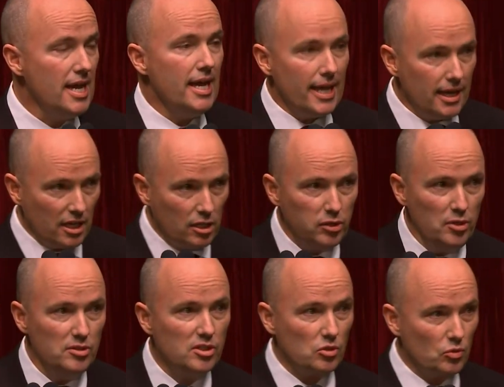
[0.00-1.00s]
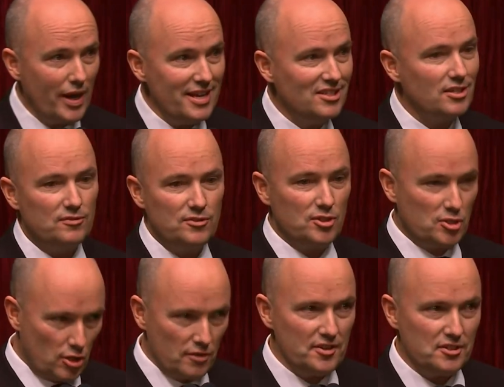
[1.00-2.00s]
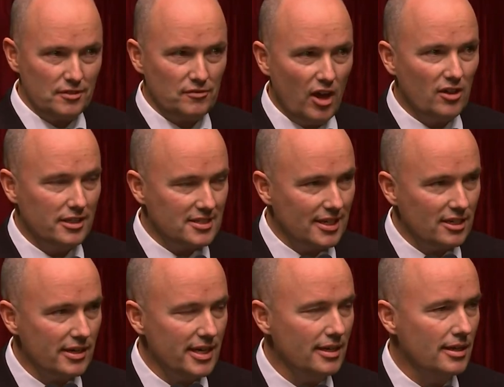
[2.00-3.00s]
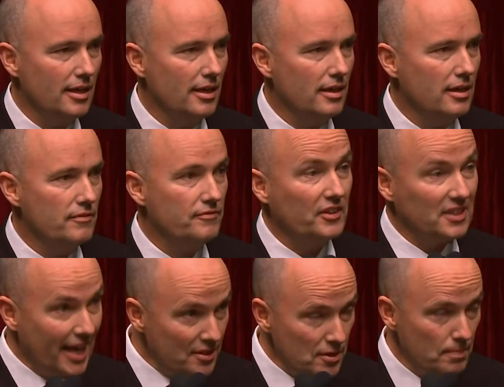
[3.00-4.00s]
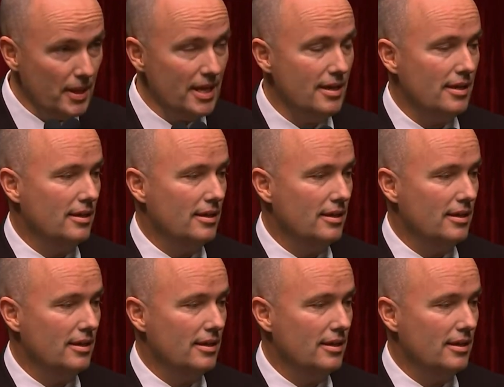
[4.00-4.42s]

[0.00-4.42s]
It includes rates of service and volunteering, philanthropy,